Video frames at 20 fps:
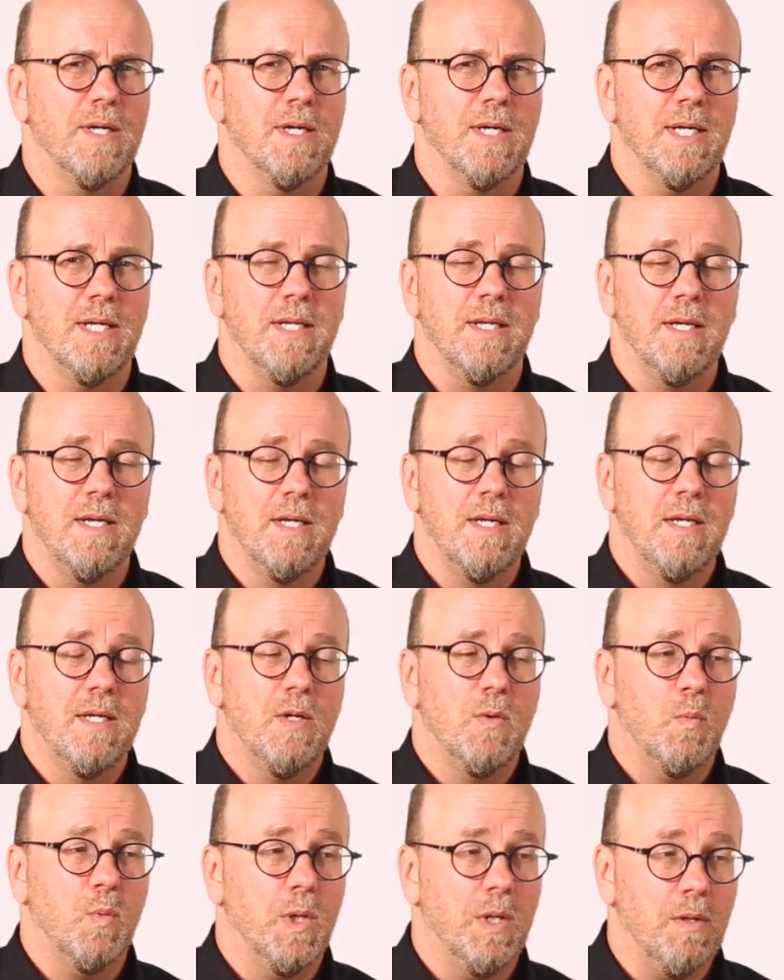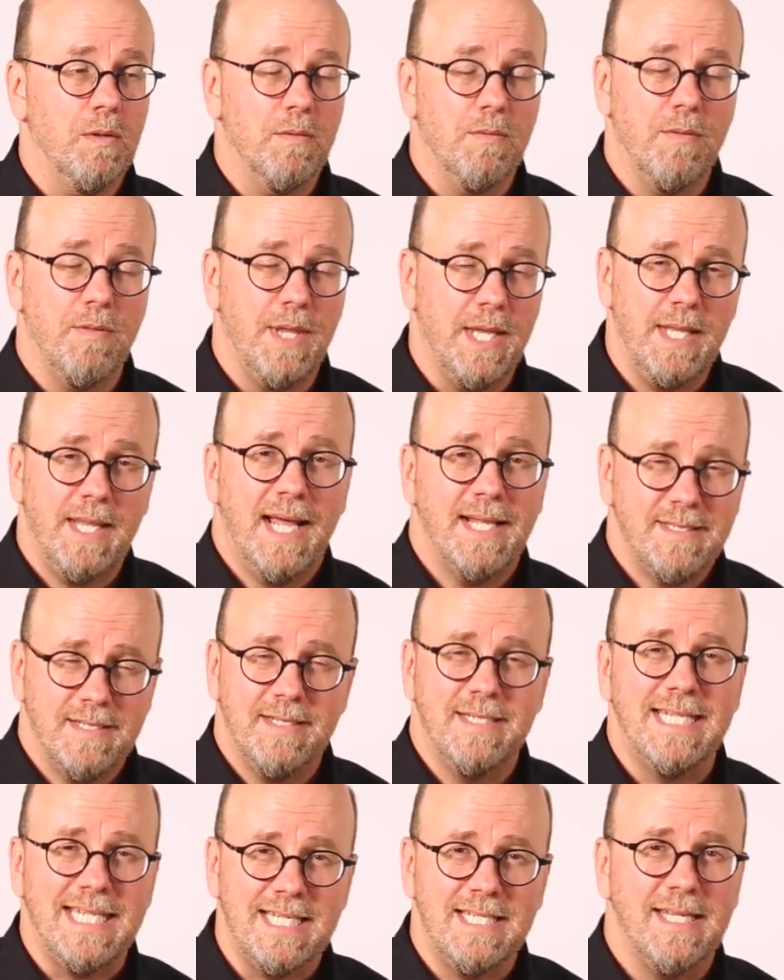on. Well, then that's a
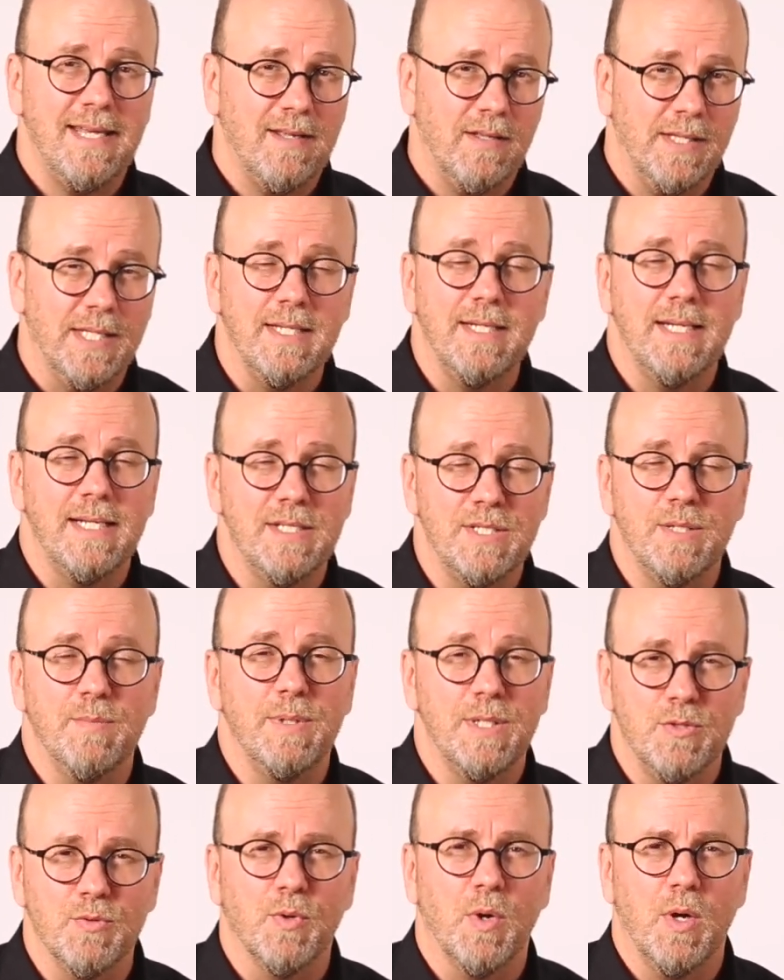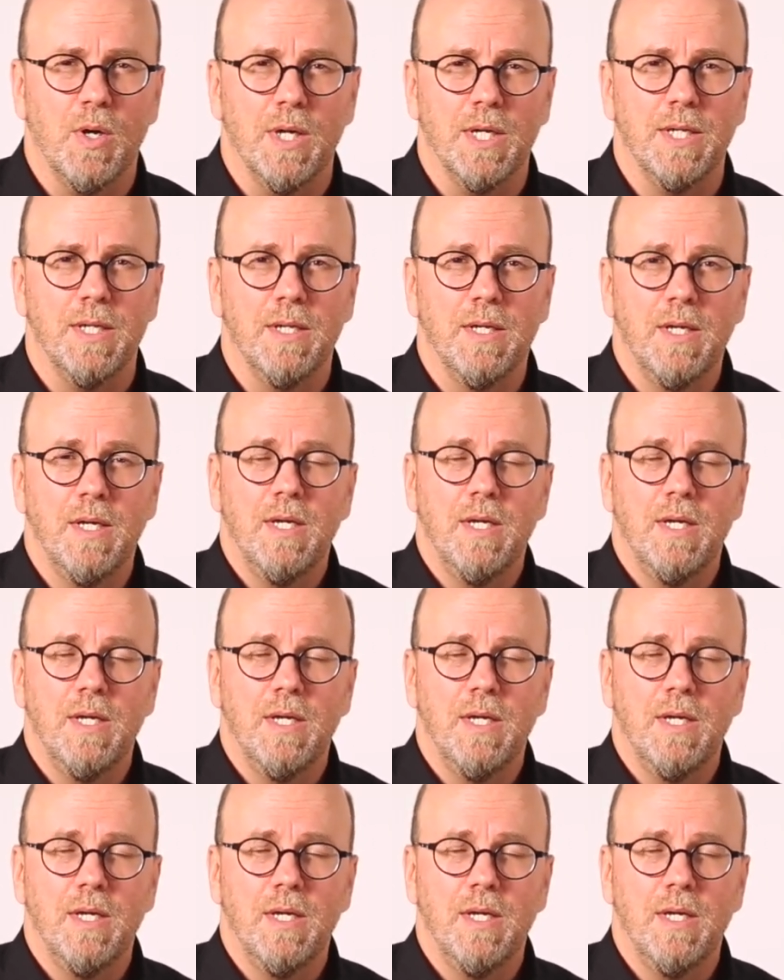detail that needs to be drawn